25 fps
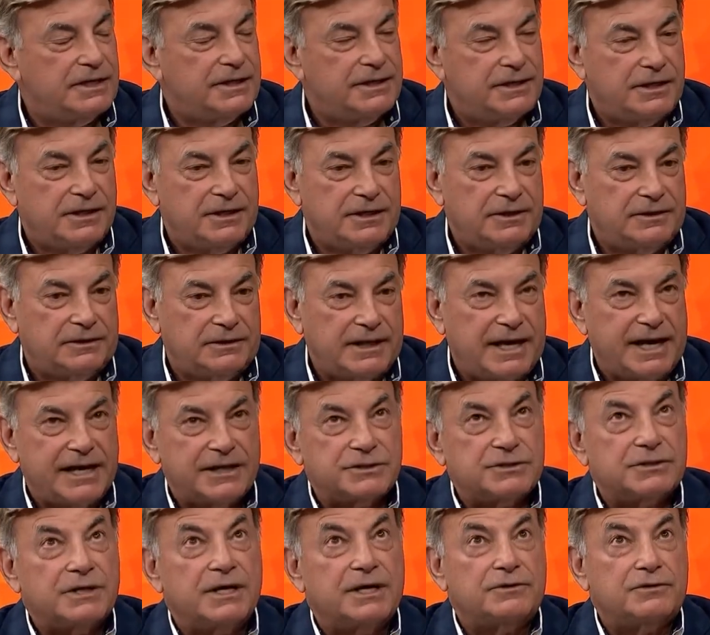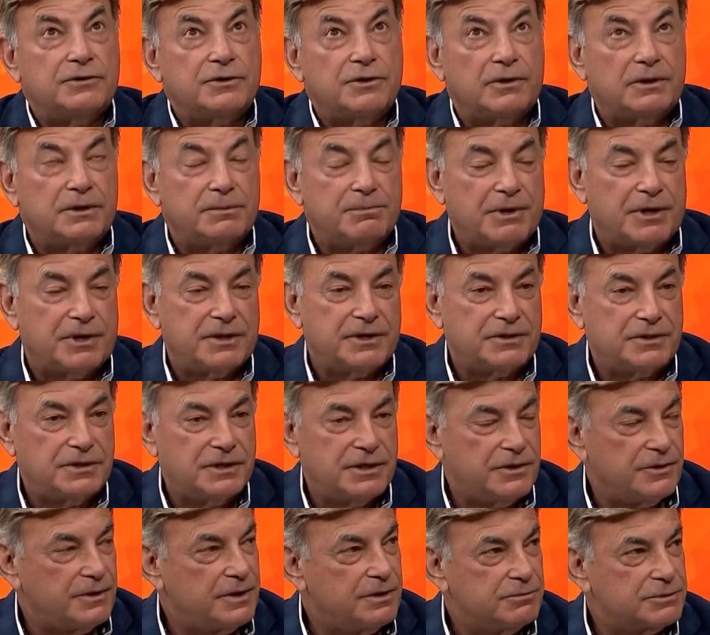He, last at the early part of the
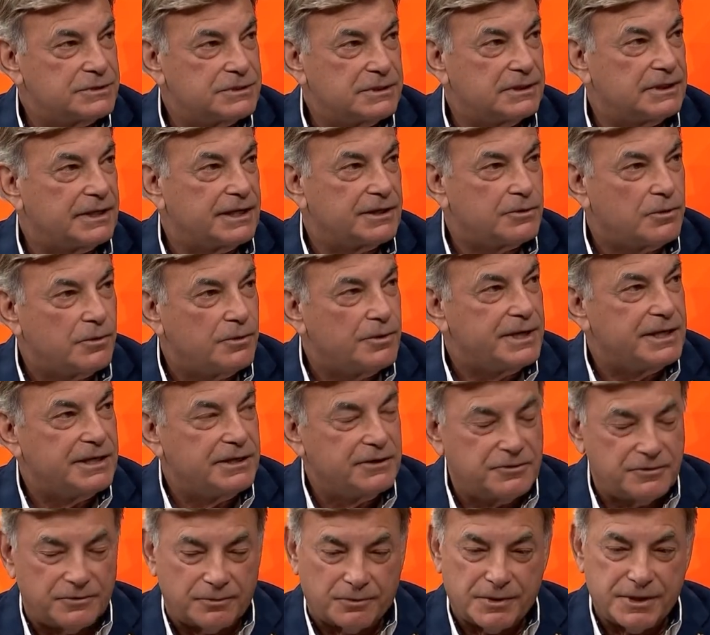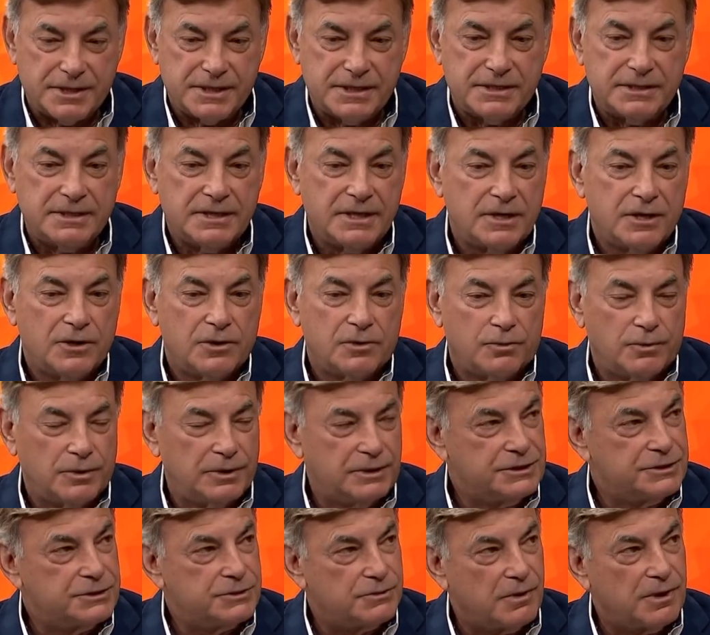year, he was in like 083,
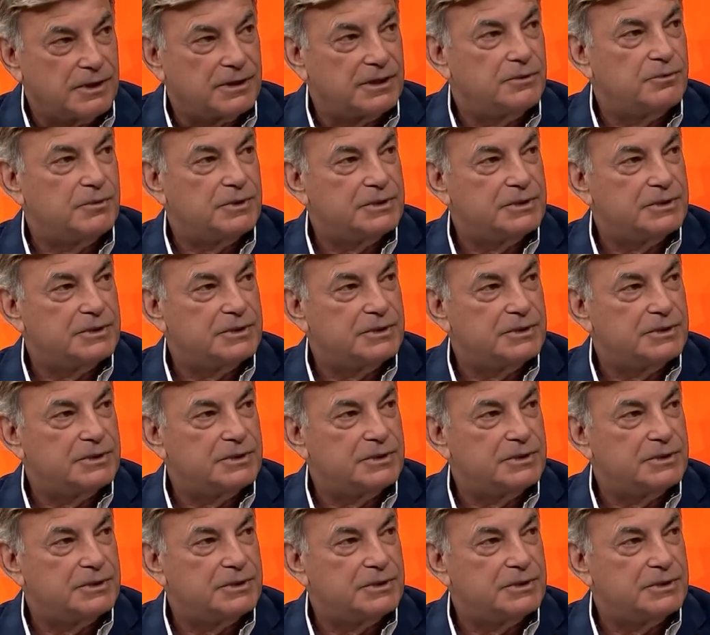really struggling.